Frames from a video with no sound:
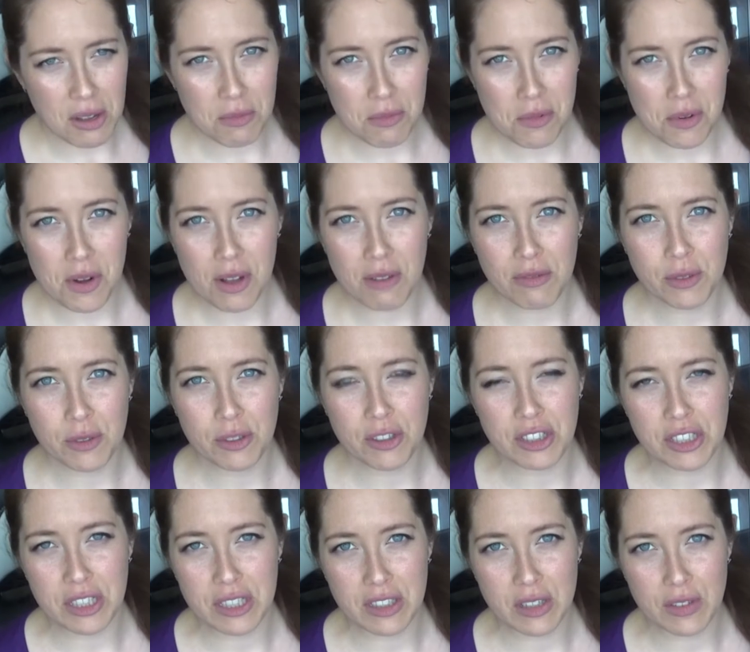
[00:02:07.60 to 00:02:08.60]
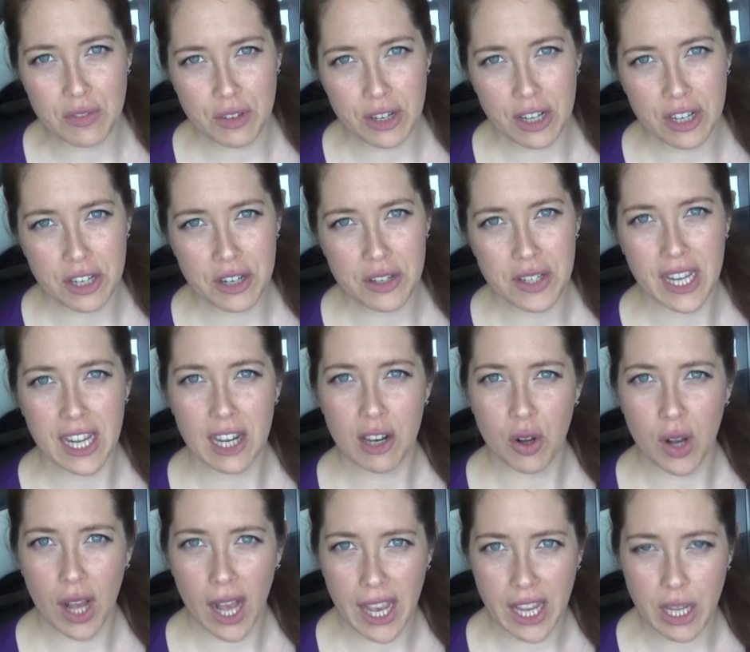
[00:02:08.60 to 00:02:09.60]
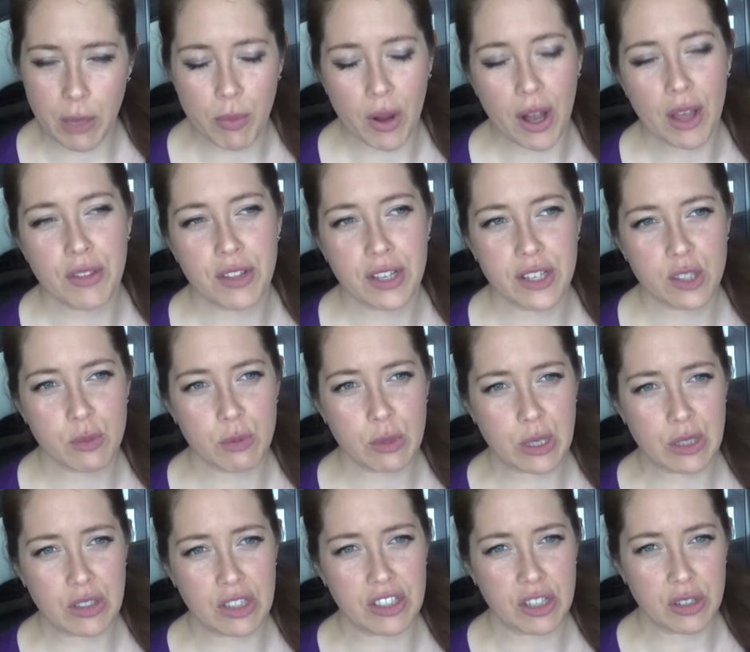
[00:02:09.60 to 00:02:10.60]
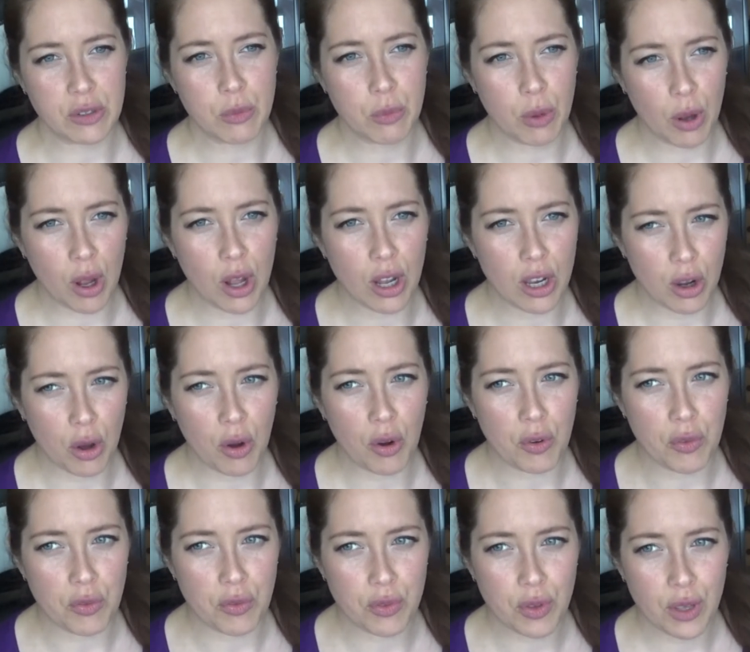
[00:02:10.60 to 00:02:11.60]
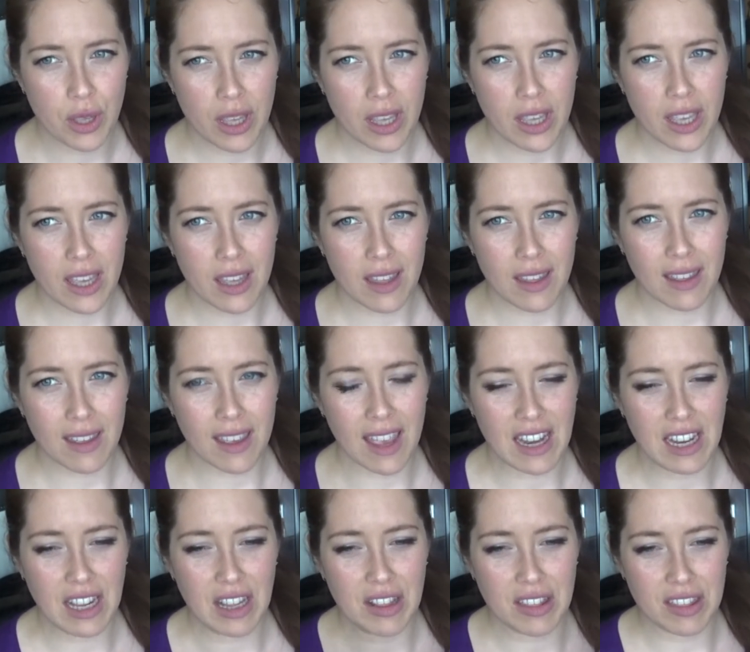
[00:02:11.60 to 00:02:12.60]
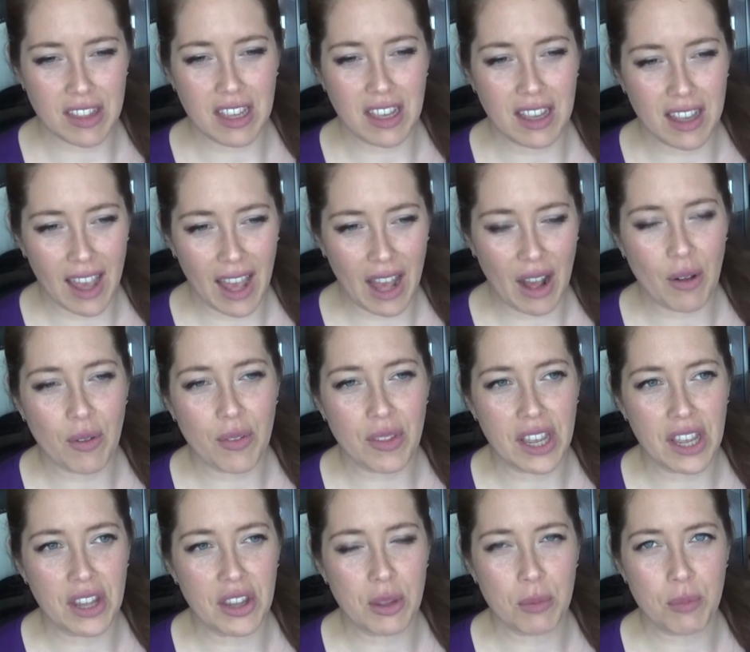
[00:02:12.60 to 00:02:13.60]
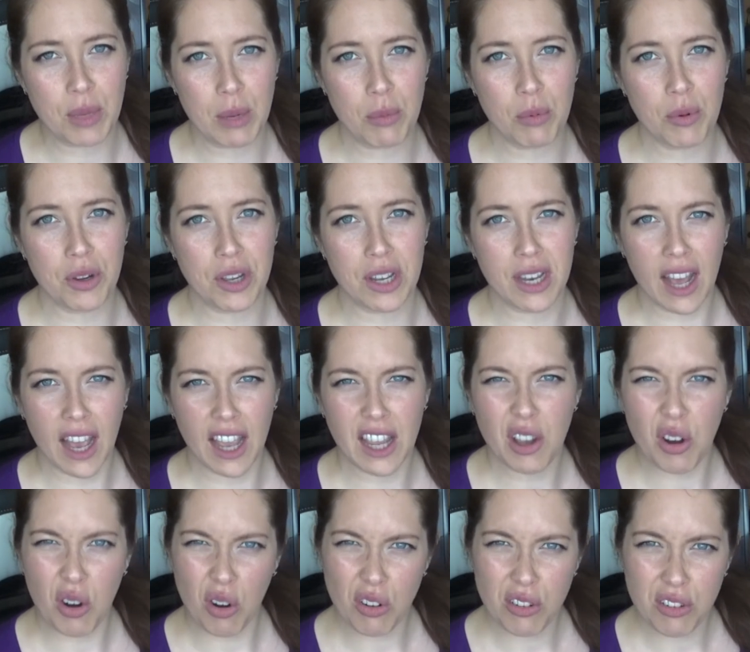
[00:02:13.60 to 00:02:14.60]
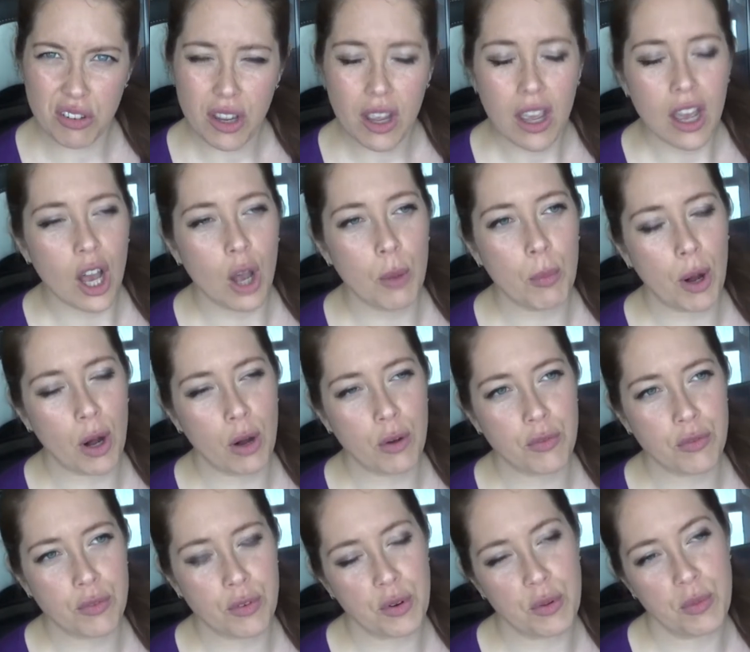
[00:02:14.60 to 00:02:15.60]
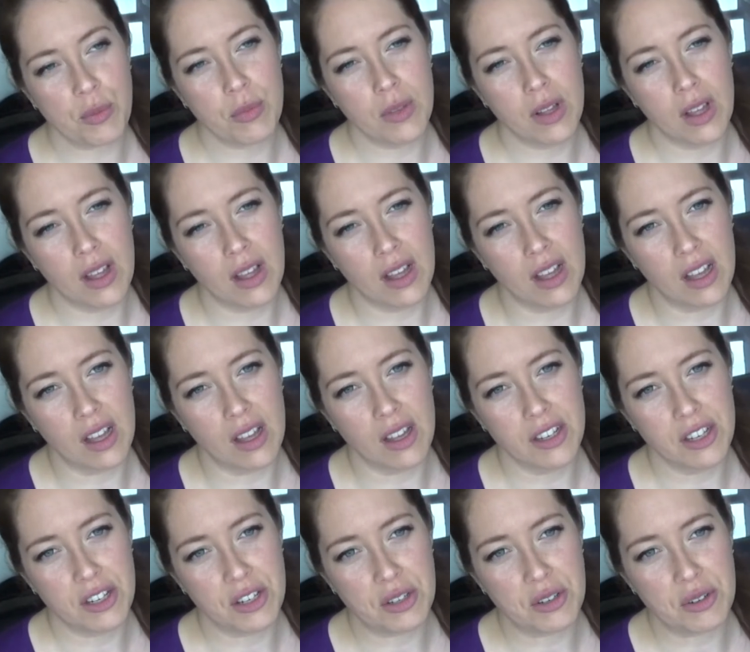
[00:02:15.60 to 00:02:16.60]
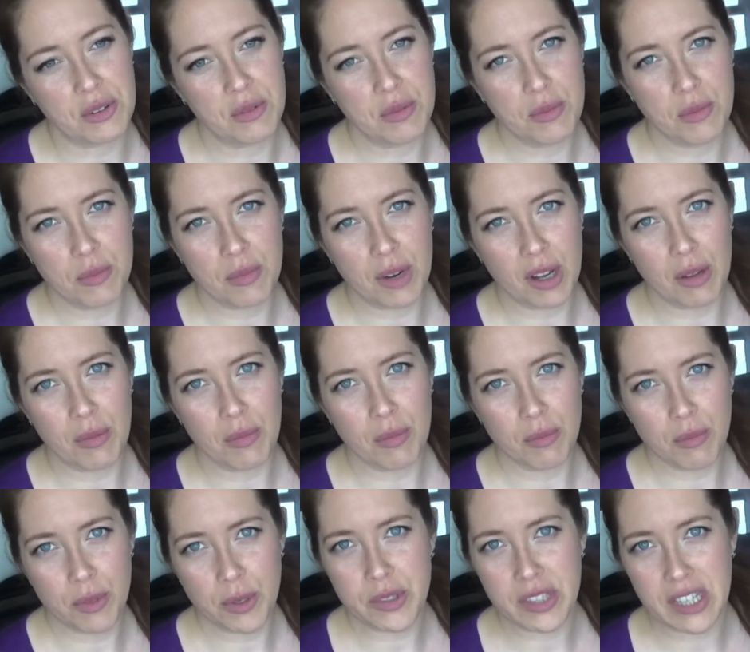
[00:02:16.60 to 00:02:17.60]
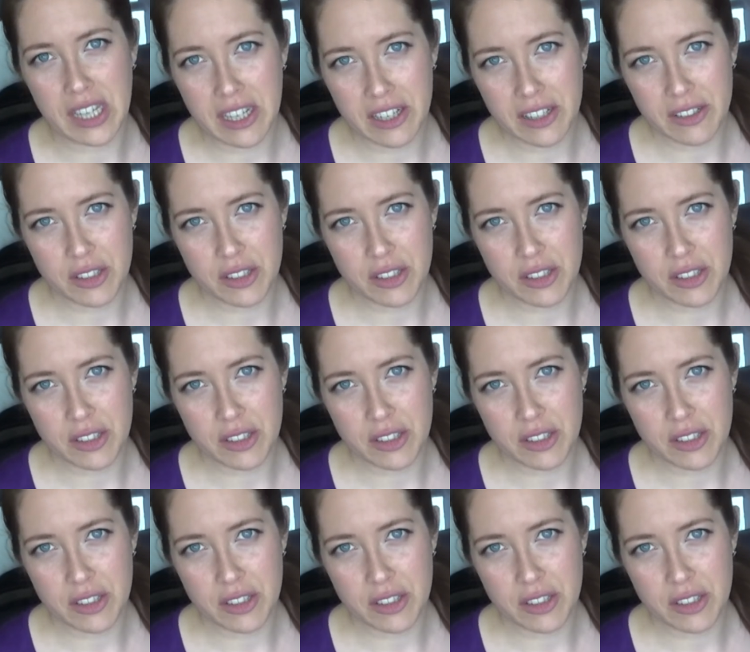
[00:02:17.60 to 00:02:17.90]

quite fortunate because I feel like I don't get a lot of hate, but I think it's because I don't put a lot of anything out there that people can hate on, apart from my music.